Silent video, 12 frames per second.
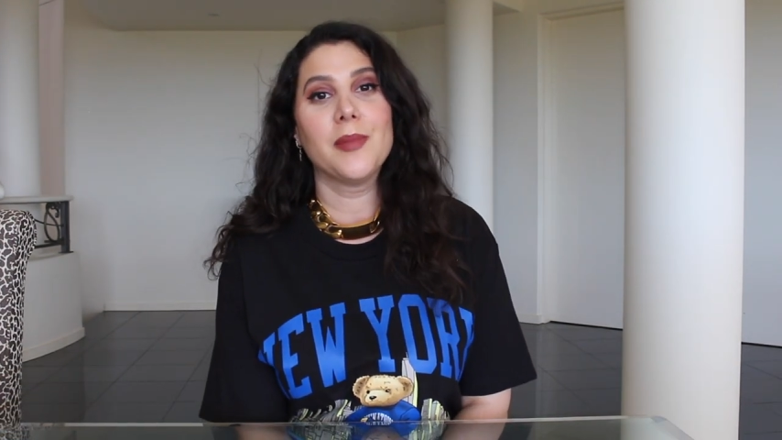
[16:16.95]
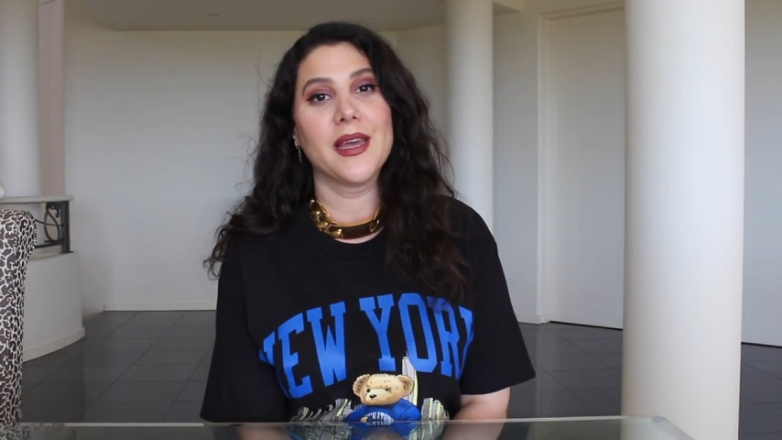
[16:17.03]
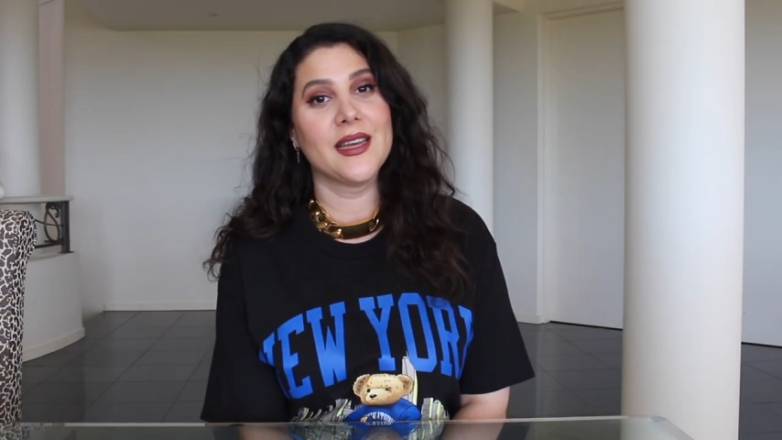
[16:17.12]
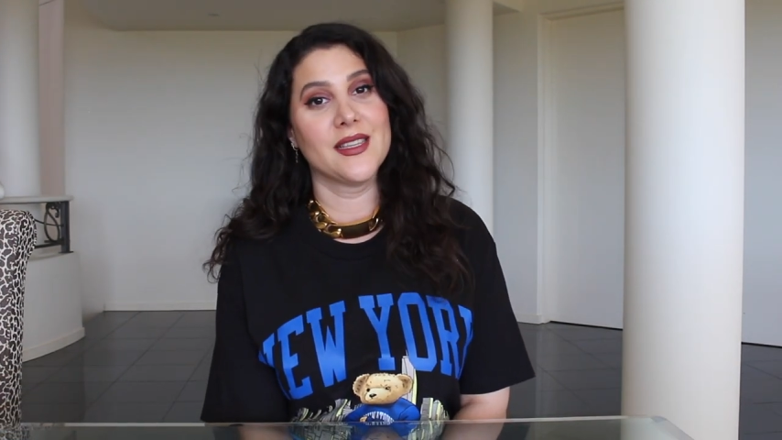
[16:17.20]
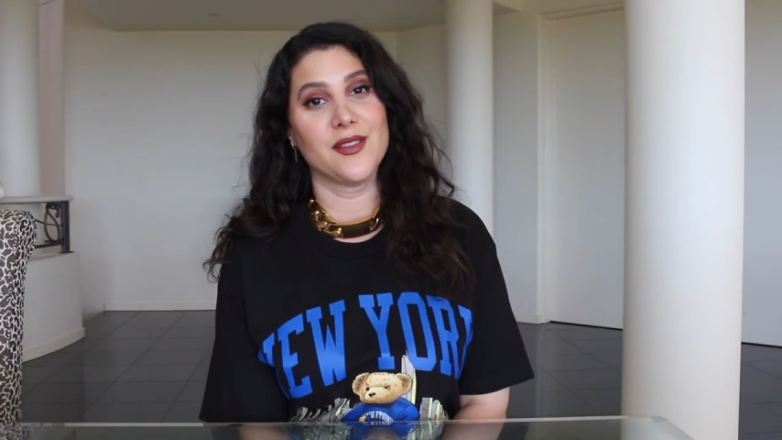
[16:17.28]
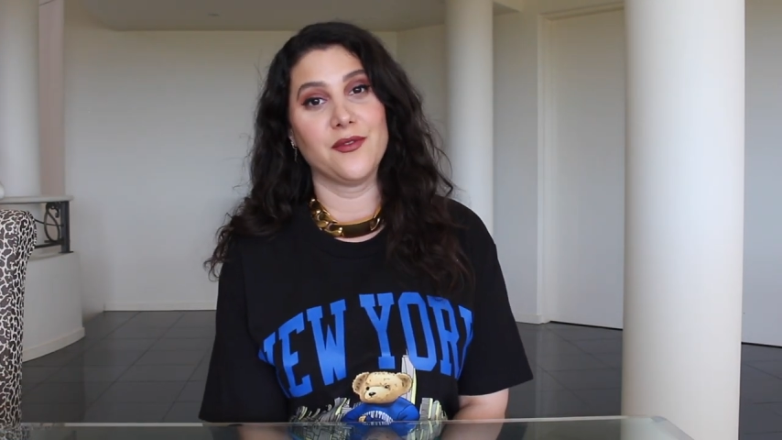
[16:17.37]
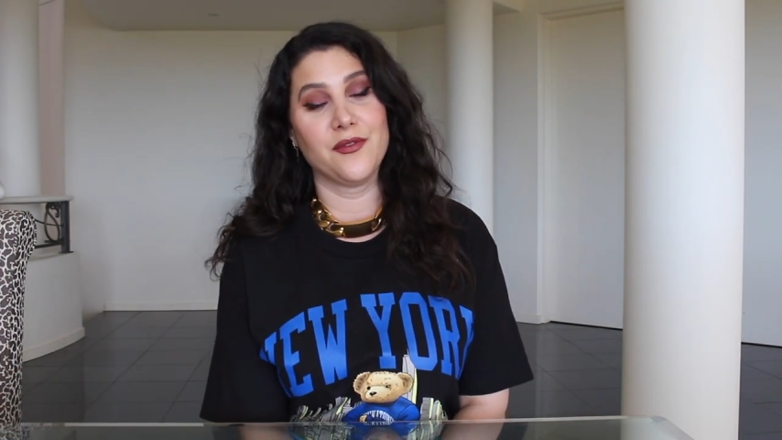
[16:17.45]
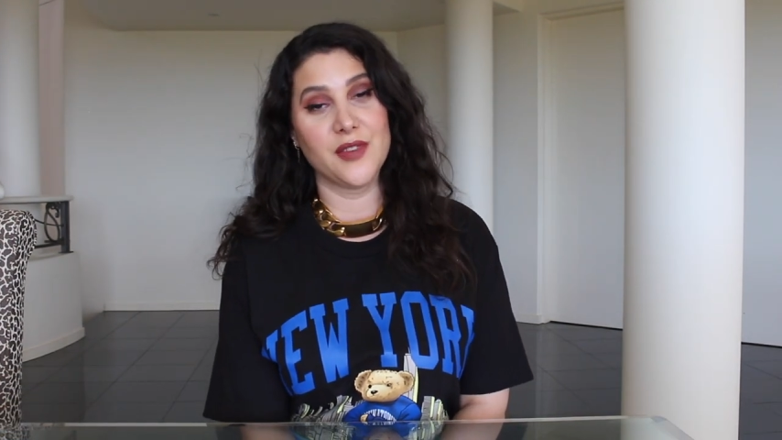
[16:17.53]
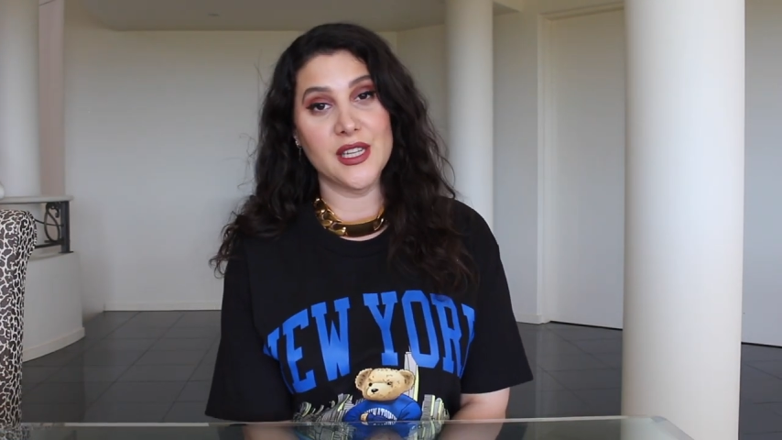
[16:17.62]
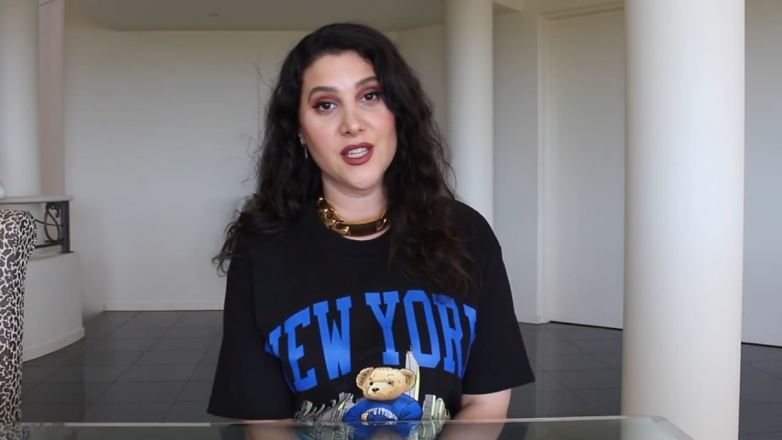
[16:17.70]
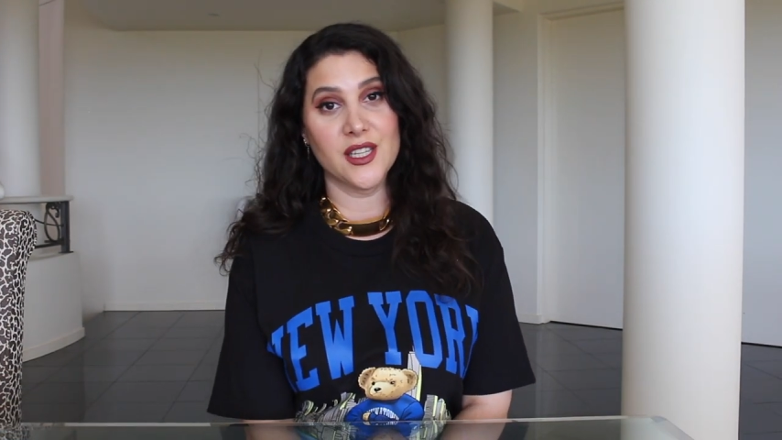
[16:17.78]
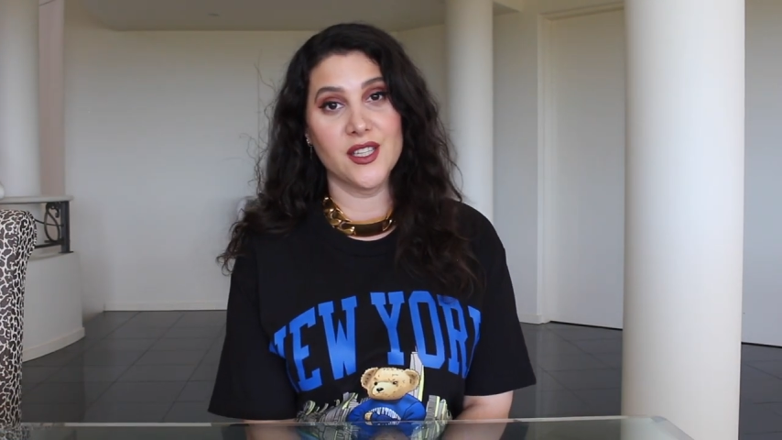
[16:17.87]
pairs of
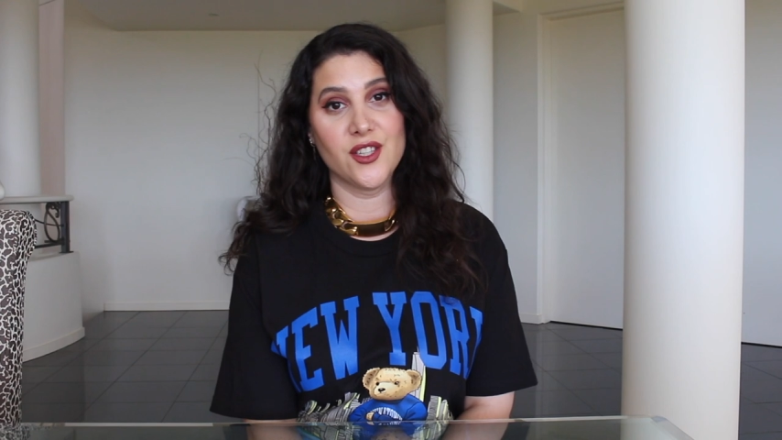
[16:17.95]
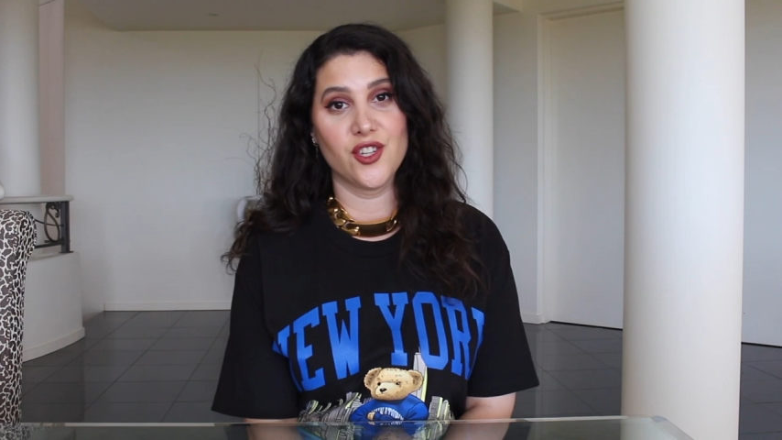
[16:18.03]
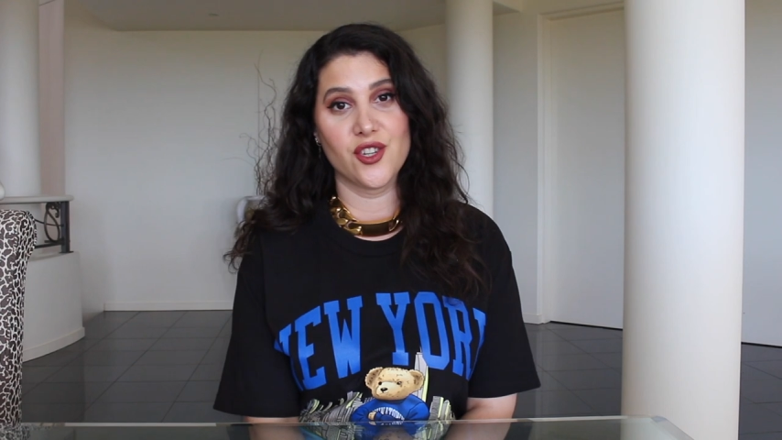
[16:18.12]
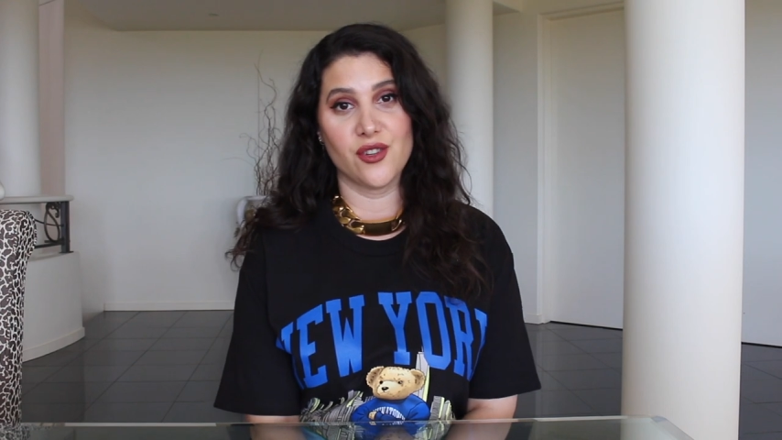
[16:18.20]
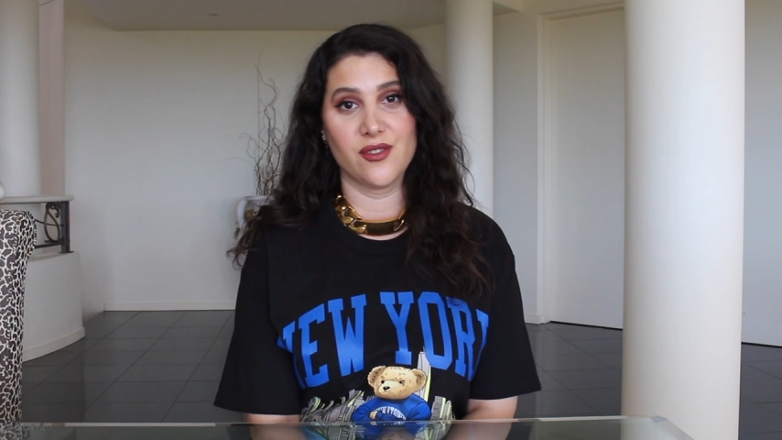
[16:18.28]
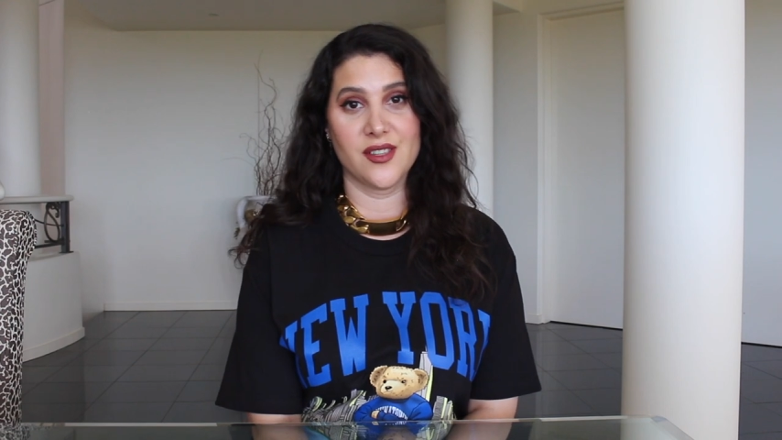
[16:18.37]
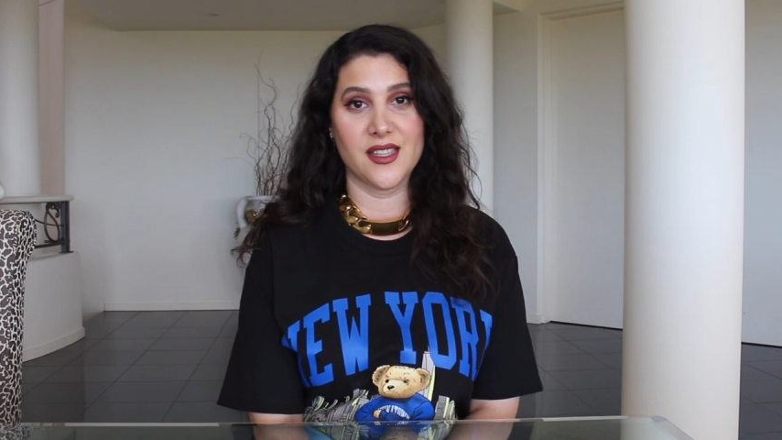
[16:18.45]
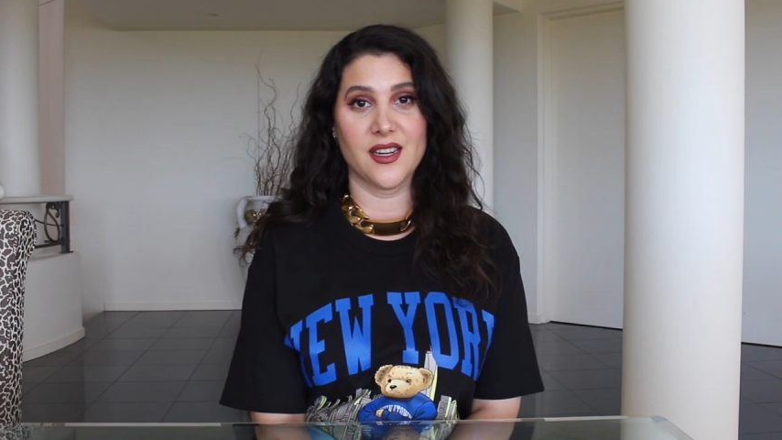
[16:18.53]
vintage shoes